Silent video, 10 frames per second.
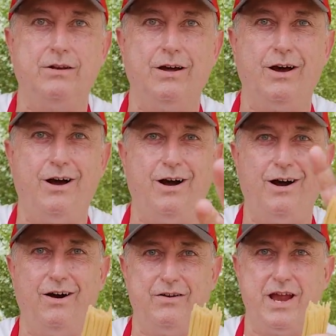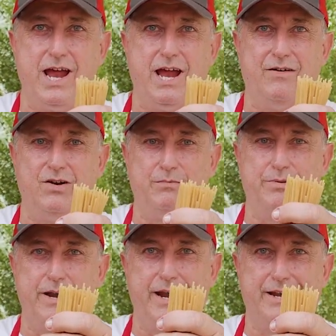No, never
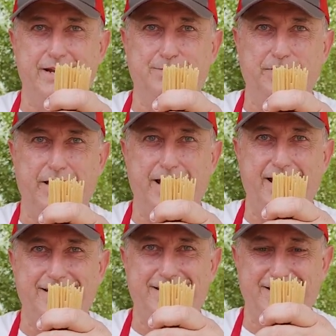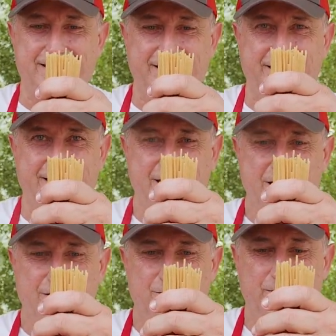break the spaghetti.
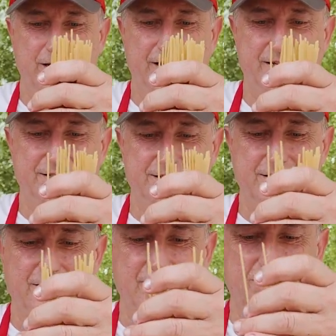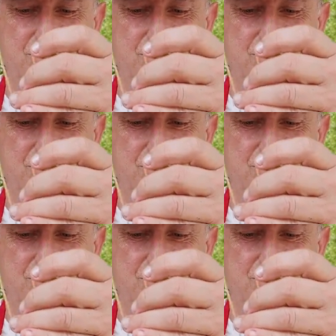We're just gonna